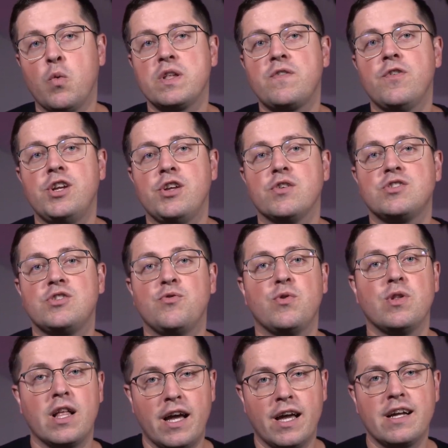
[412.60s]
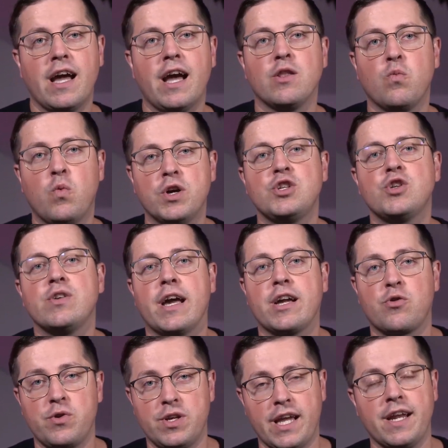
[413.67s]
what videos do you like, and what should I
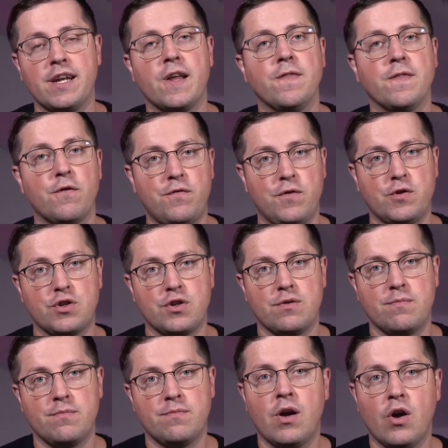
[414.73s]
create in the future.